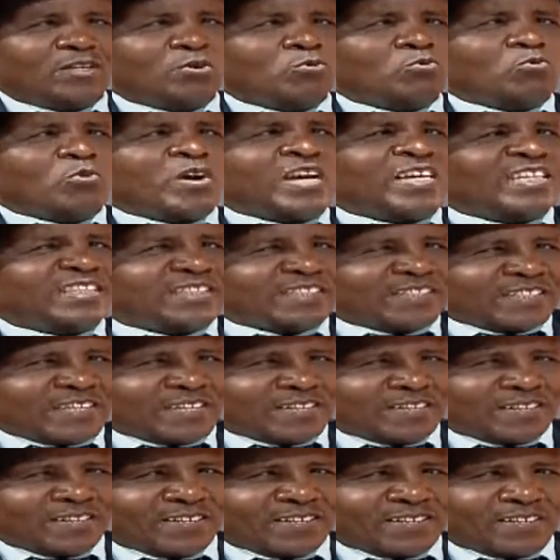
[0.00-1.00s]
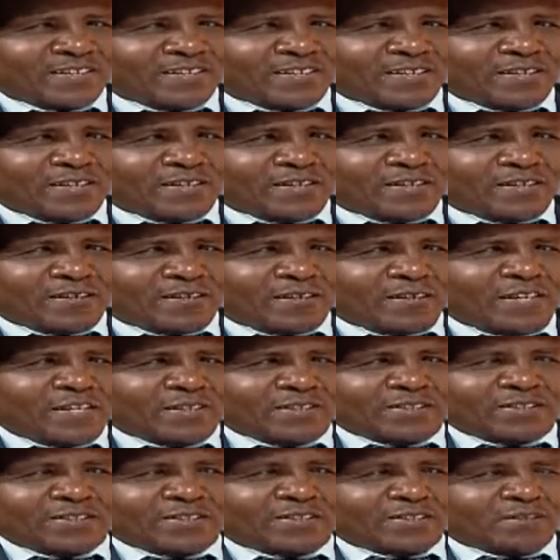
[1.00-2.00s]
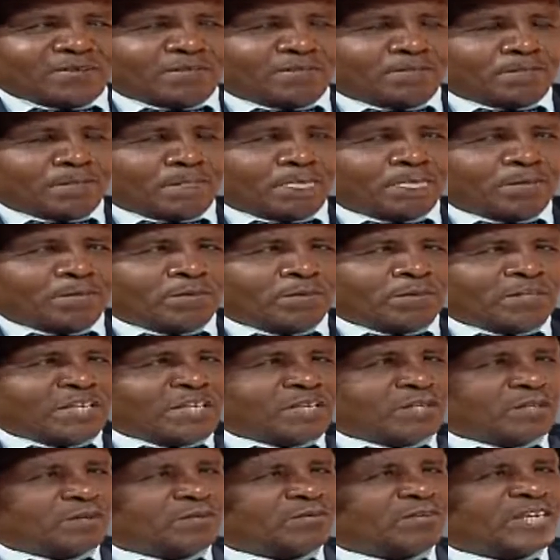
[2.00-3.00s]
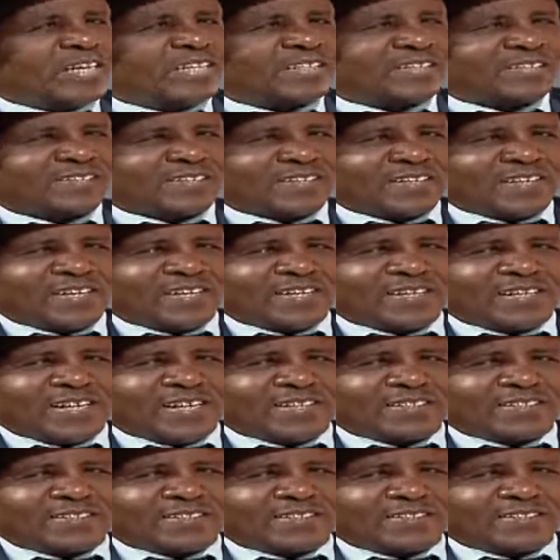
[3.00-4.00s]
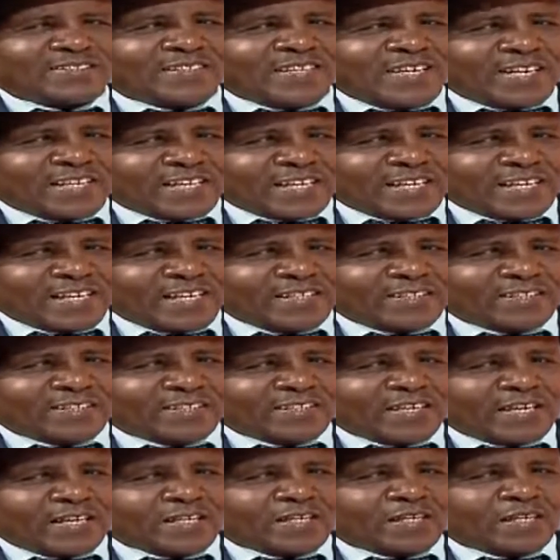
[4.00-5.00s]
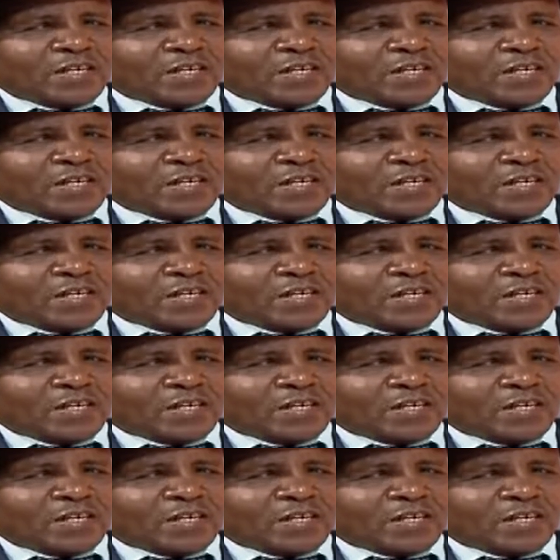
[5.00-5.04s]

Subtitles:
You waste it. It's, you know, it's silly. It's silly.